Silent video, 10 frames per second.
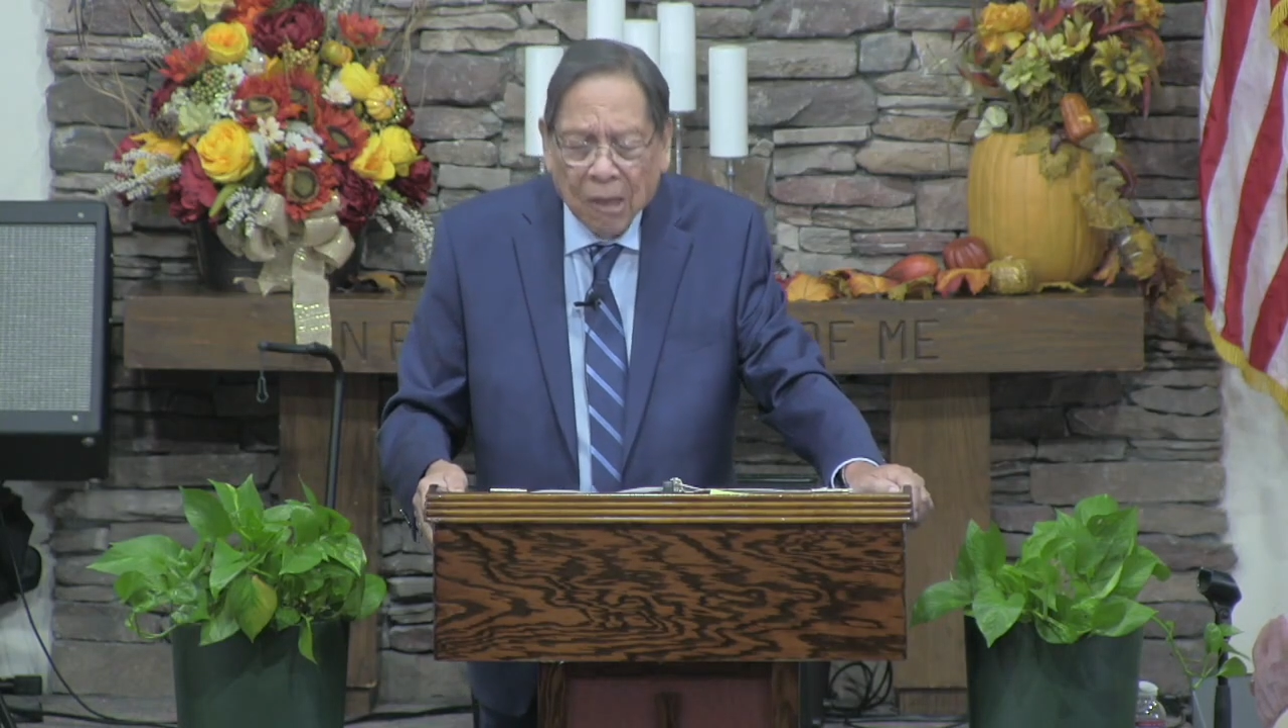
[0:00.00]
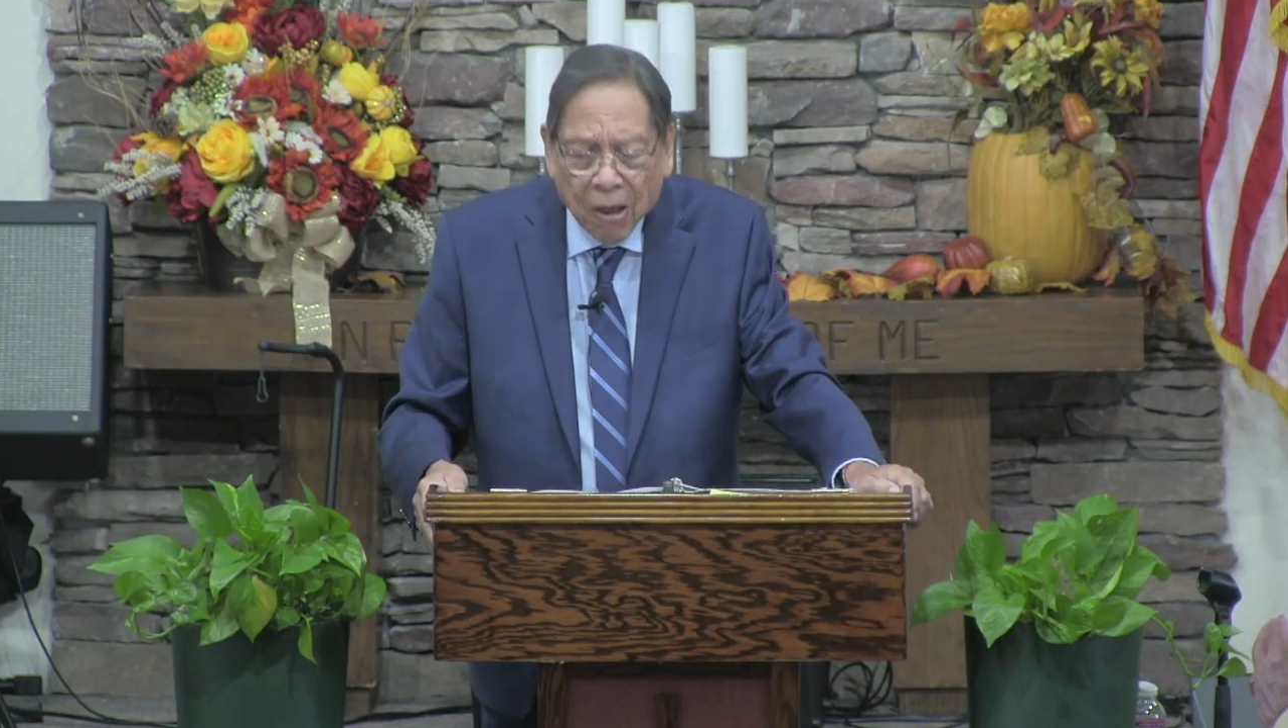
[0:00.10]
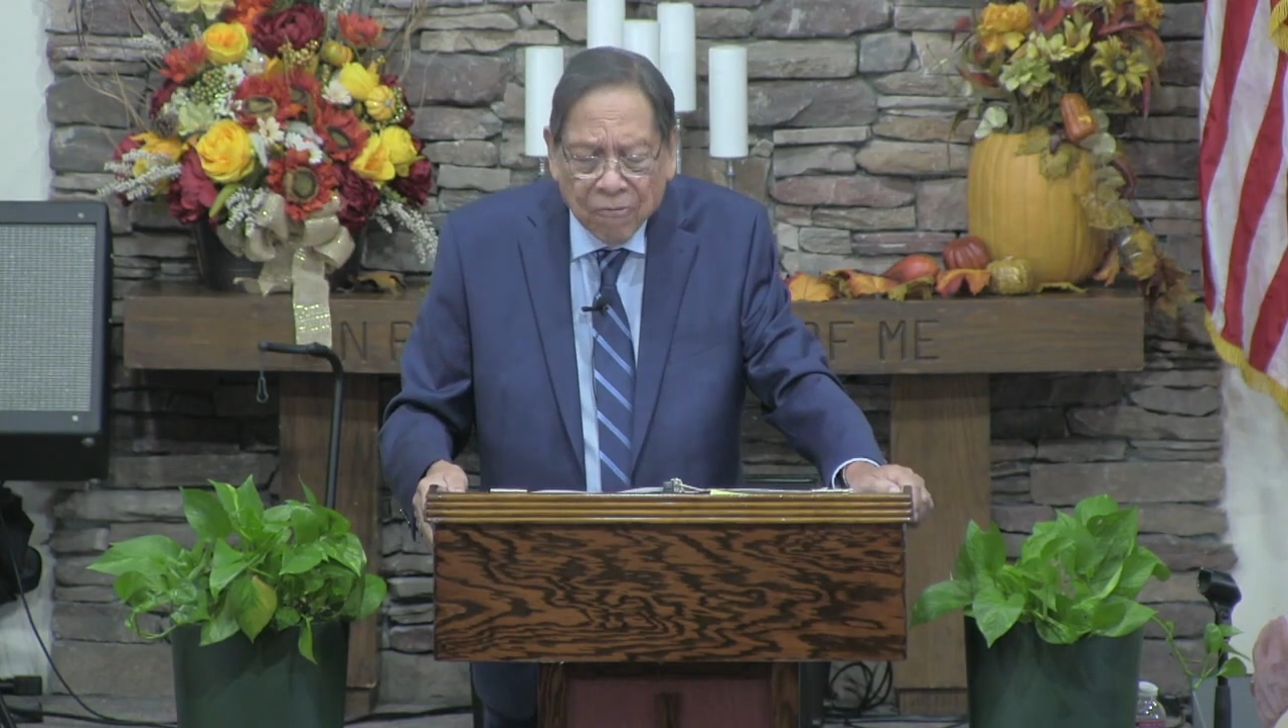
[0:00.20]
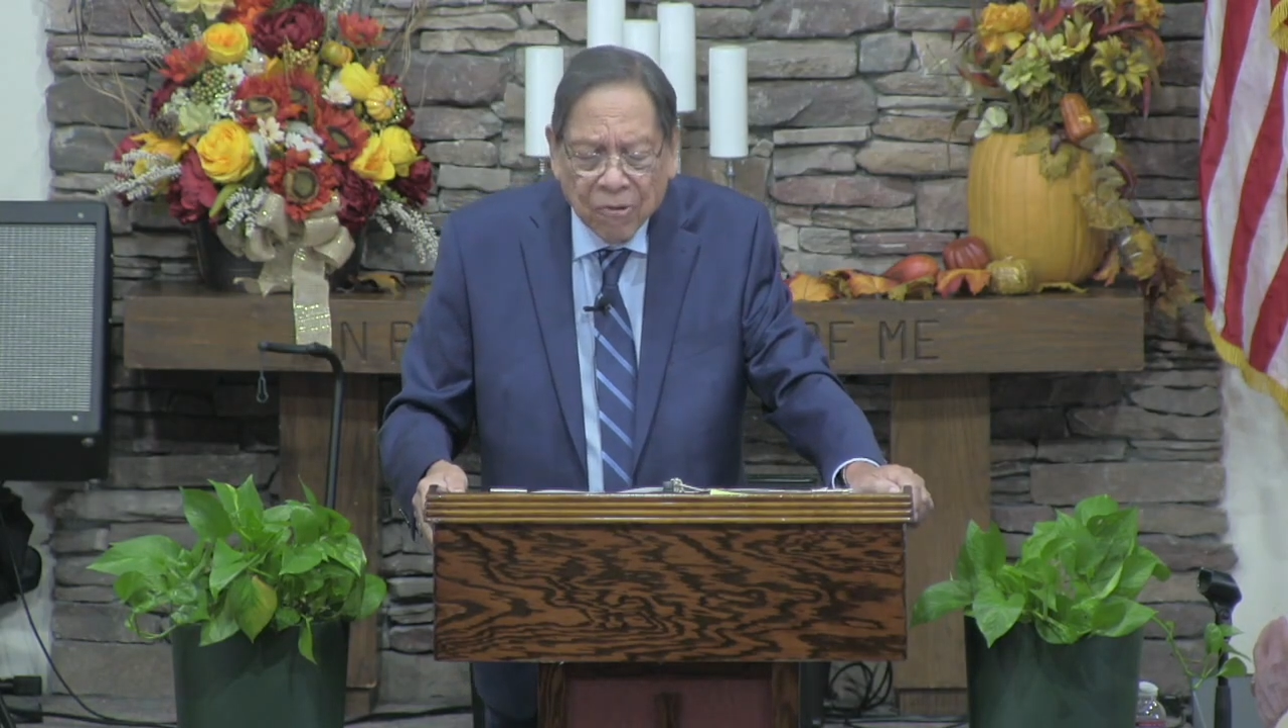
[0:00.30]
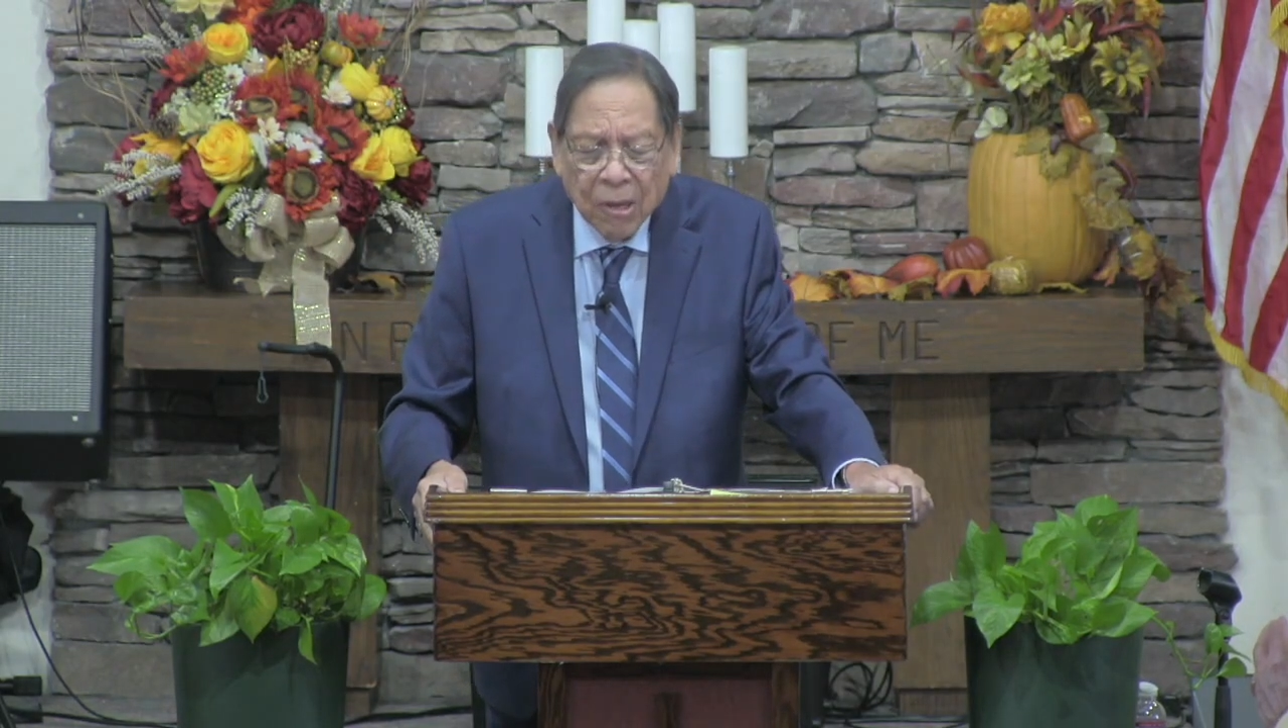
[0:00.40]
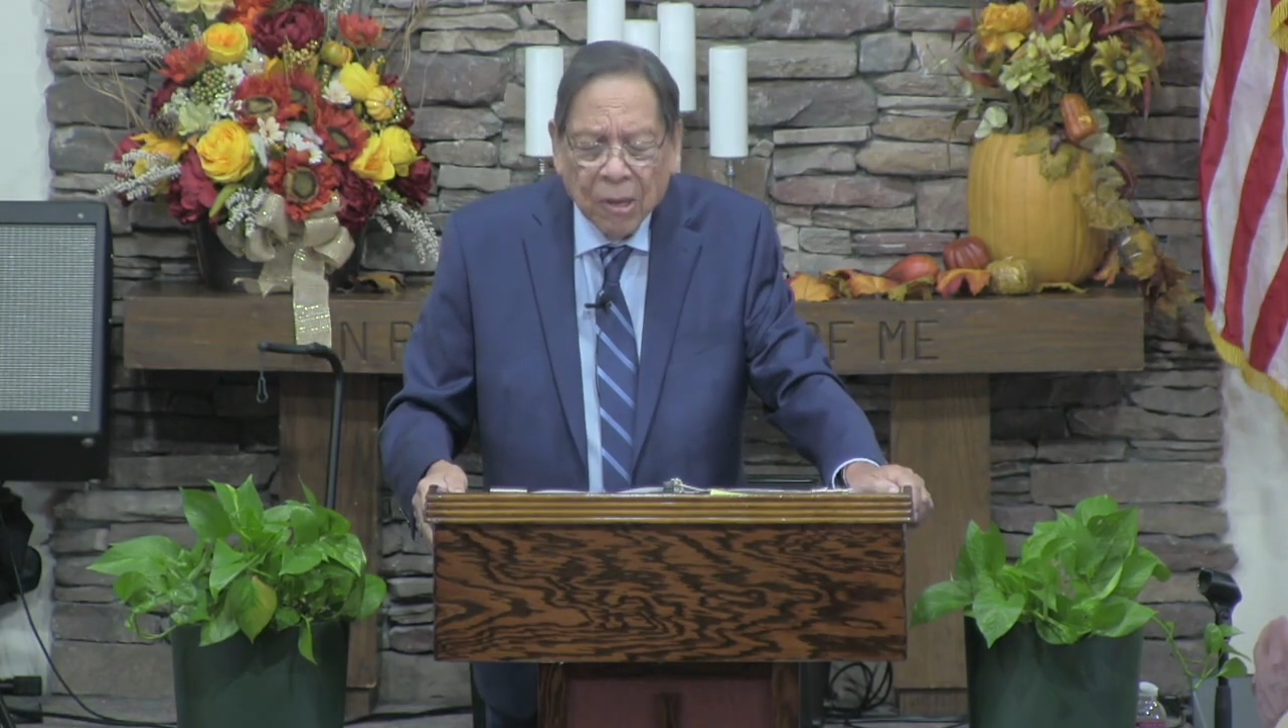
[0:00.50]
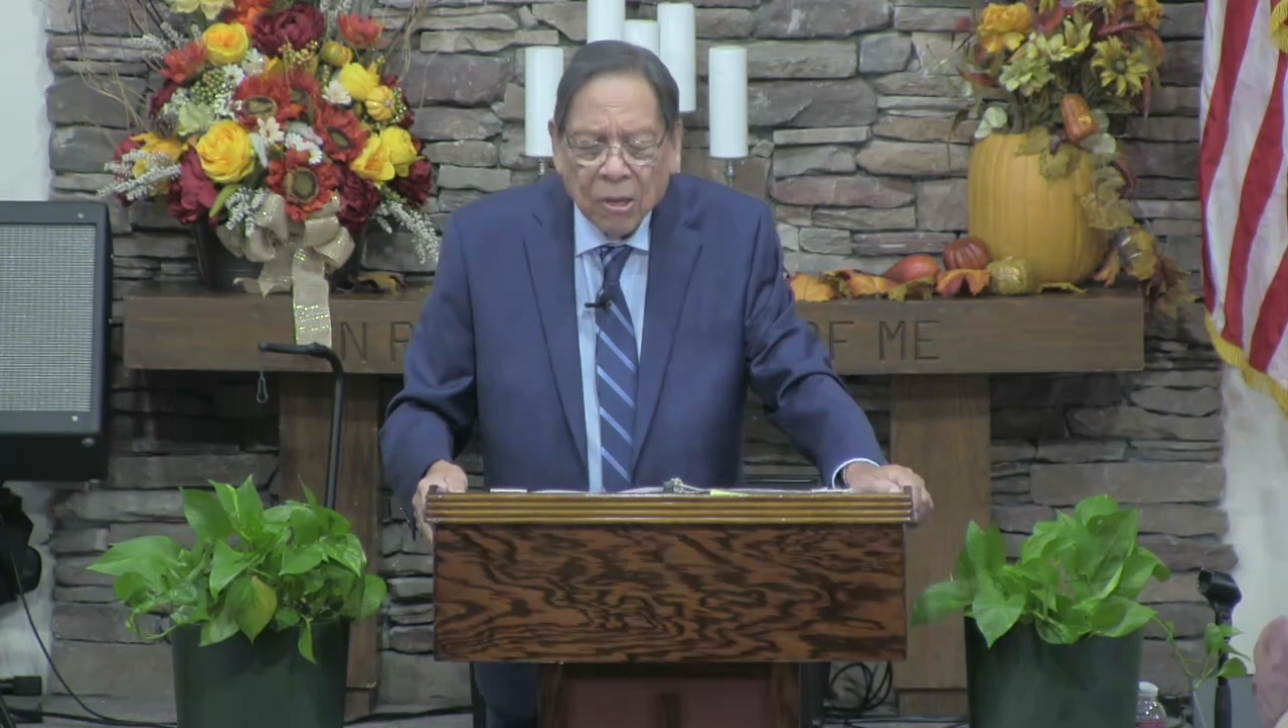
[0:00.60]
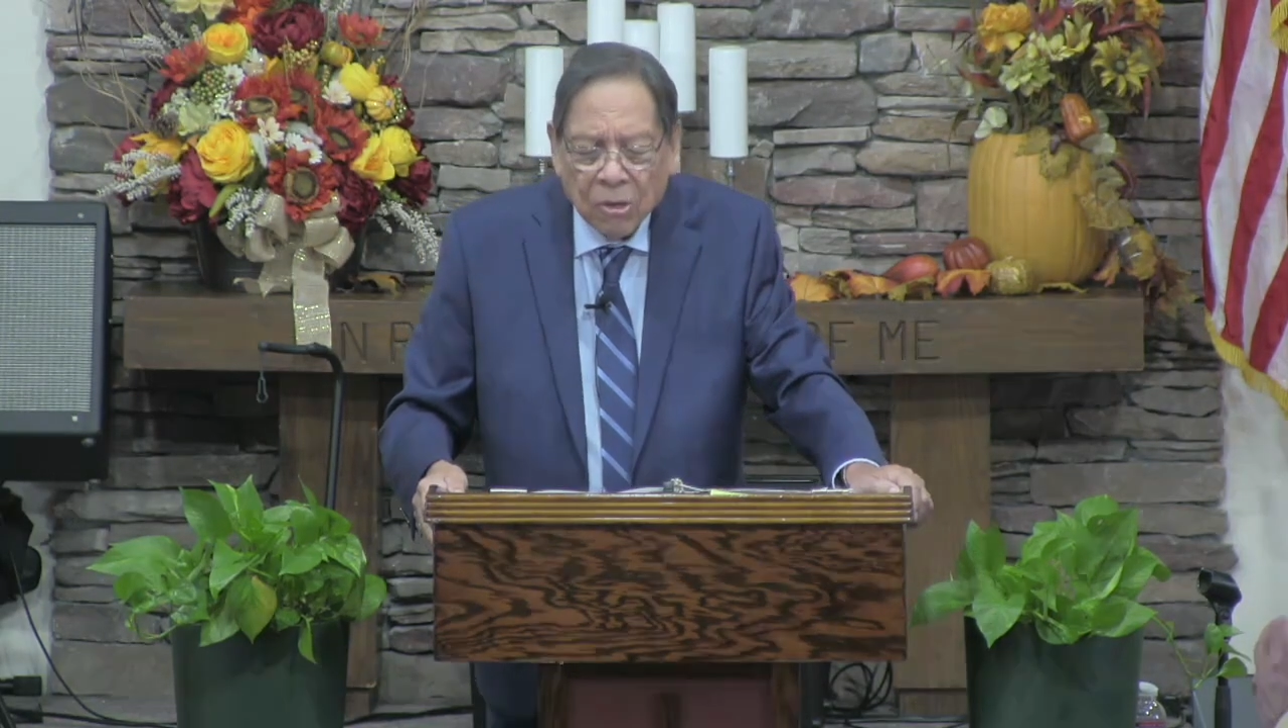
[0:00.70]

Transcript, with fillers: tough,